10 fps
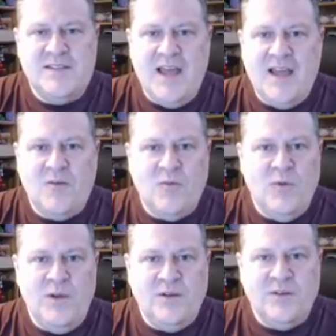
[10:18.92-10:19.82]
that
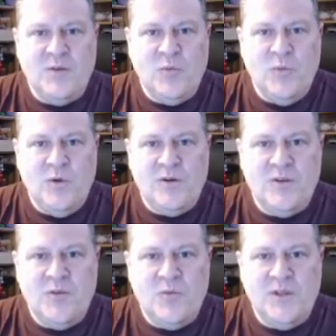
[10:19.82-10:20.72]
real? There are
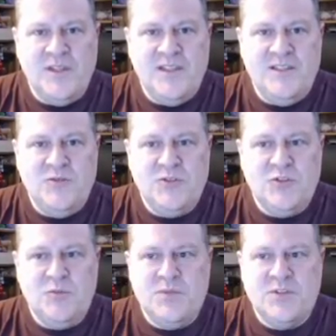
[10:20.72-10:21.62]
there really
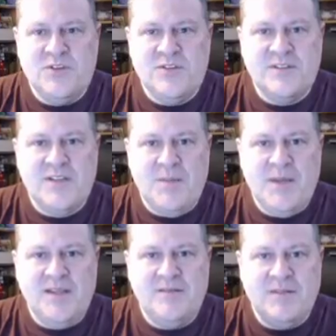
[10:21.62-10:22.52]
YouTube shirts
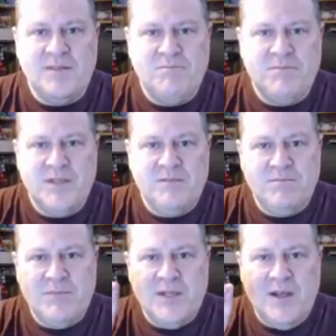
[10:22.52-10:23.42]
coming? And uh, could
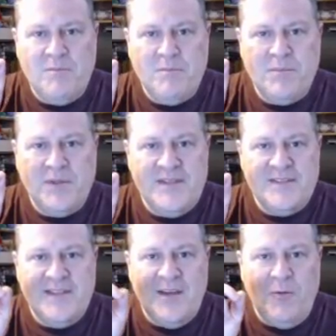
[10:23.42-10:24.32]
could I please
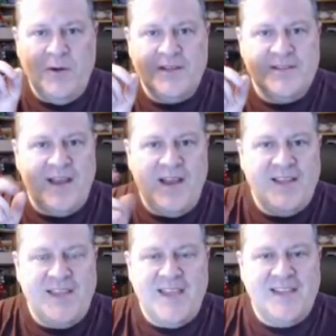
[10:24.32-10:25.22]
get one? Because I, I
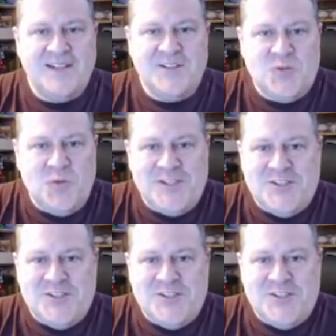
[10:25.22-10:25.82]
can't get a Twitch